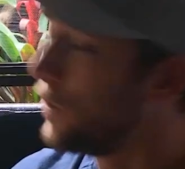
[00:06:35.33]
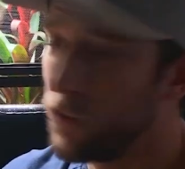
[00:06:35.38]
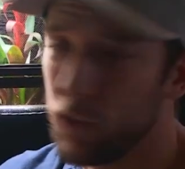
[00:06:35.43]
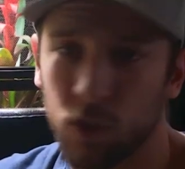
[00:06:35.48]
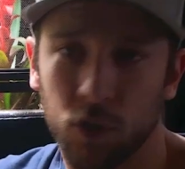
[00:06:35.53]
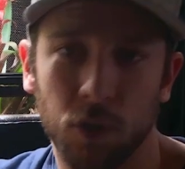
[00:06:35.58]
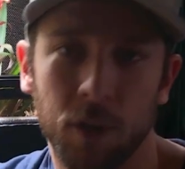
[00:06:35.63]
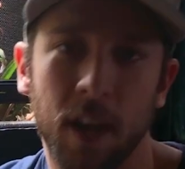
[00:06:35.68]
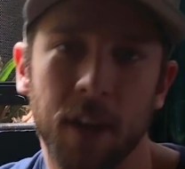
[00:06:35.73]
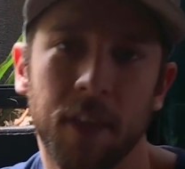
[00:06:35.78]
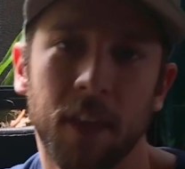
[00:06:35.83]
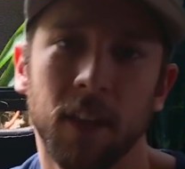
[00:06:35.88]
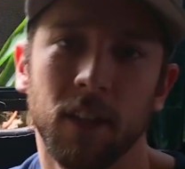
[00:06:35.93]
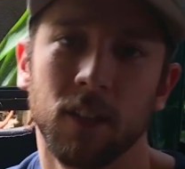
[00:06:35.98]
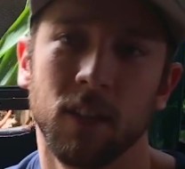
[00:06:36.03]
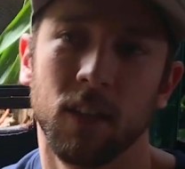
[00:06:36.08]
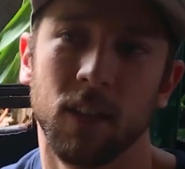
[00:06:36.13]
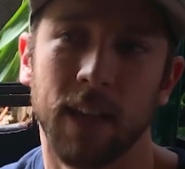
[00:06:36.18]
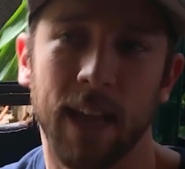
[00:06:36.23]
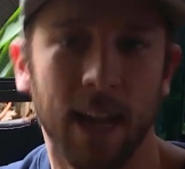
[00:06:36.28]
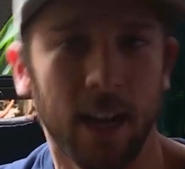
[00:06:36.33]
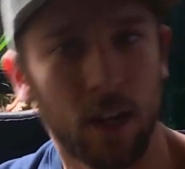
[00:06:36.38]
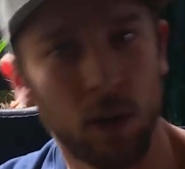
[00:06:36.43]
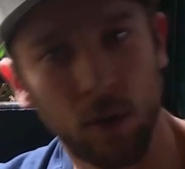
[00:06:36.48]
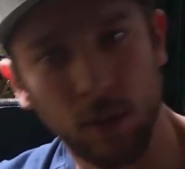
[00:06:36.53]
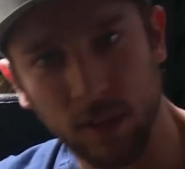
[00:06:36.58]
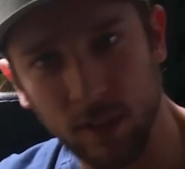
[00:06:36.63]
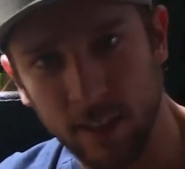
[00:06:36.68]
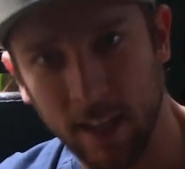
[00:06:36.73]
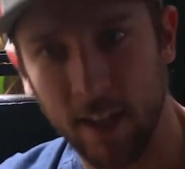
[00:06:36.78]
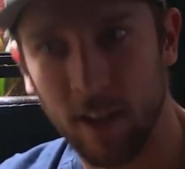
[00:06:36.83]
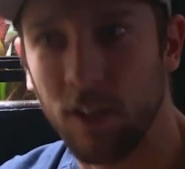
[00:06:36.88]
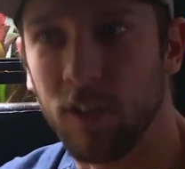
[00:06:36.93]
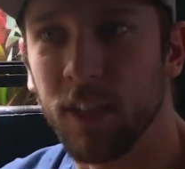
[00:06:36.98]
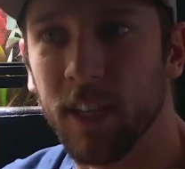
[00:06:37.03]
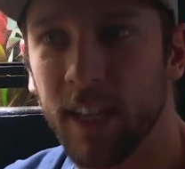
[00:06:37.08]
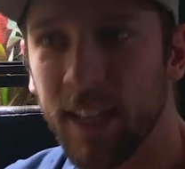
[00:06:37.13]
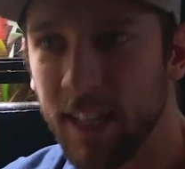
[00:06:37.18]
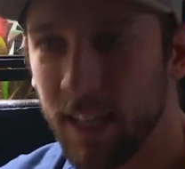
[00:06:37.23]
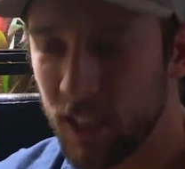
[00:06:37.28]
So now that the gecko is settled
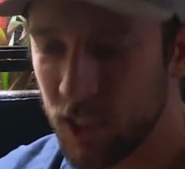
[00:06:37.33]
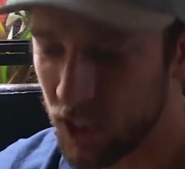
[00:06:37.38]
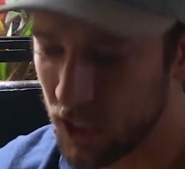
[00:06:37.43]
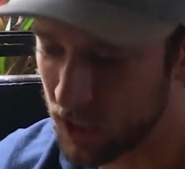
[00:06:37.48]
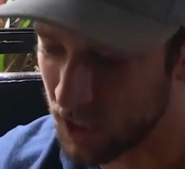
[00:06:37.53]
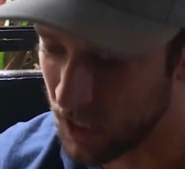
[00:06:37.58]
in and she's